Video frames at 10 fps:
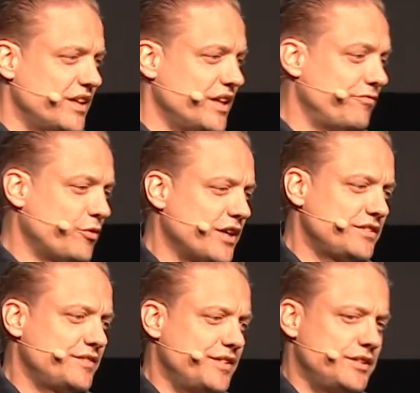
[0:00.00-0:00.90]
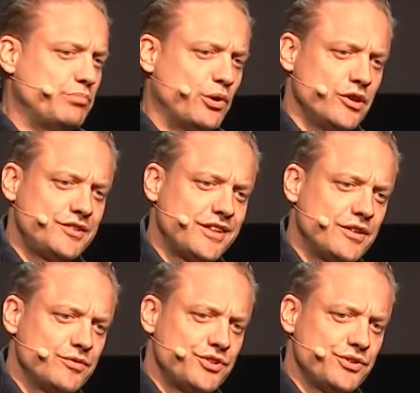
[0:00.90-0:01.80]
and for us, this boils
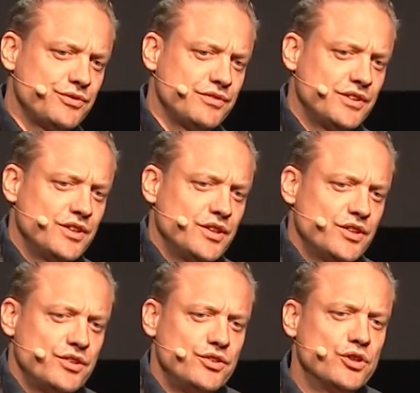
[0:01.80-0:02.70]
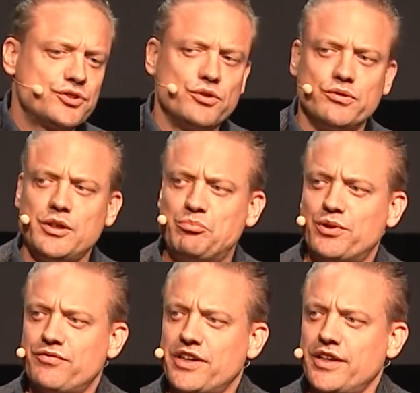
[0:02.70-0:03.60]
down to not only
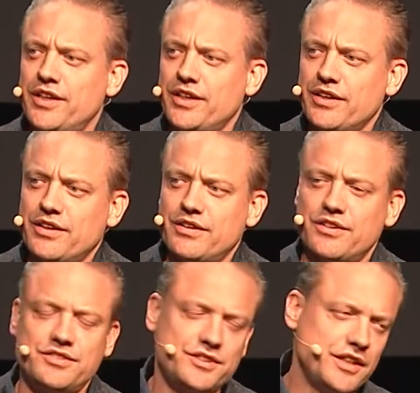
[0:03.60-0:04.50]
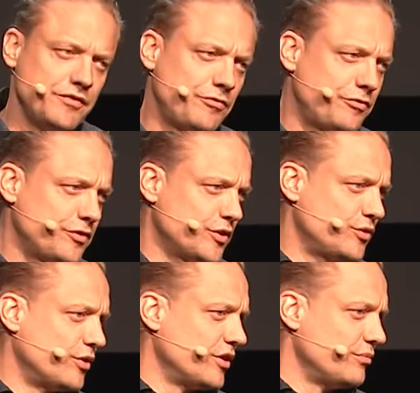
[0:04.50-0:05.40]
providing a safe
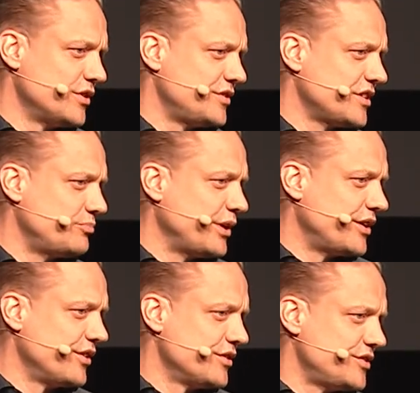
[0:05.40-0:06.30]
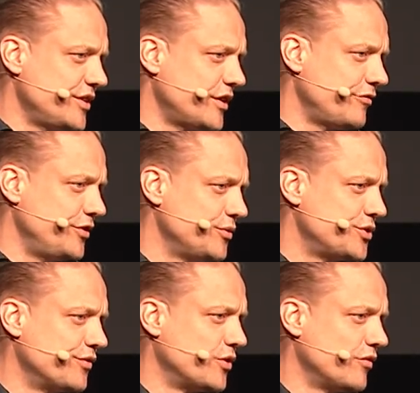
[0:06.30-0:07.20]
autonomous experience in our
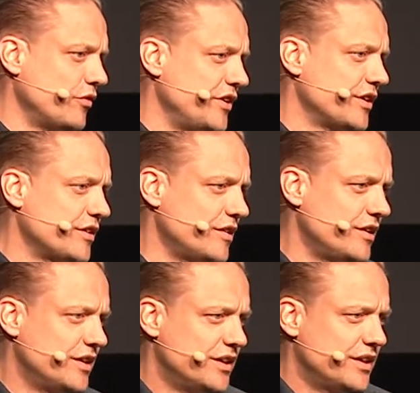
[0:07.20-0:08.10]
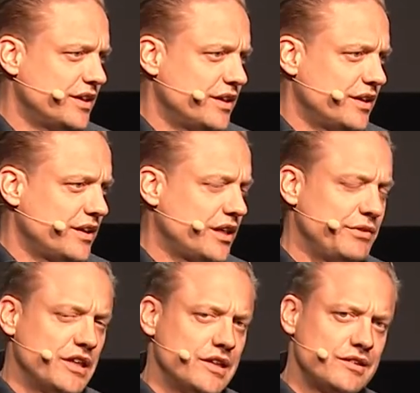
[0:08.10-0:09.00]
future Volvo vehicle, I
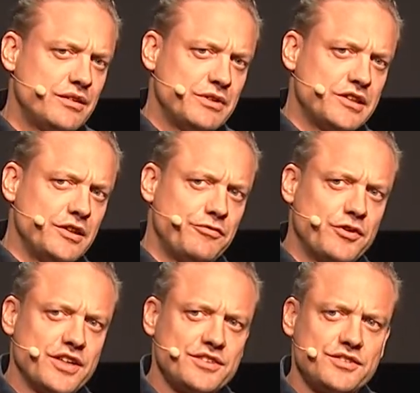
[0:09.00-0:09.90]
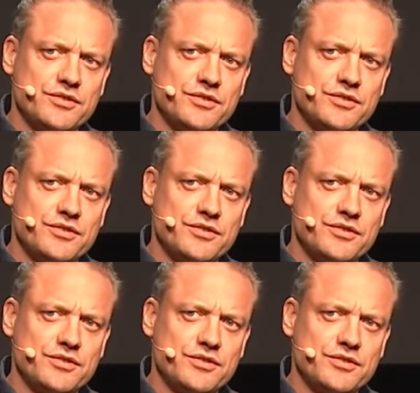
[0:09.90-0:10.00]
mean, ultimately for us,